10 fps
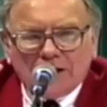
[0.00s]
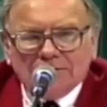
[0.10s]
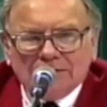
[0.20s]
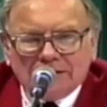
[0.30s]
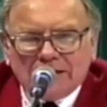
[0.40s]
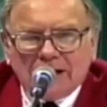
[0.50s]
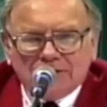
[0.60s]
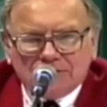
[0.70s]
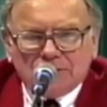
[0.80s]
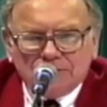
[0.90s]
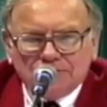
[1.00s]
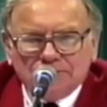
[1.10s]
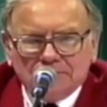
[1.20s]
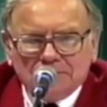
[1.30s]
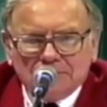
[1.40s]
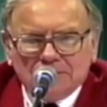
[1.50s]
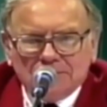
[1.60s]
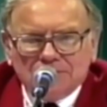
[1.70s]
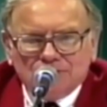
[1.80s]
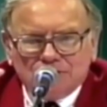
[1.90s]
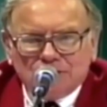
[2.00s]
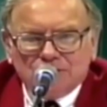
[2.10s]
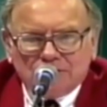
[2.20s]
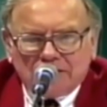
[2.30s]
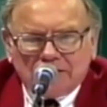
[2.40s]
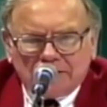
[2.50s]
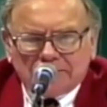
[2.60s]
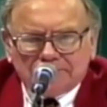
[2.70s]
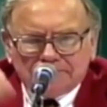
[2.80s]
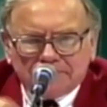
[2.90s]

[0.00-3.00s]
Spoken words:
that castle still standing?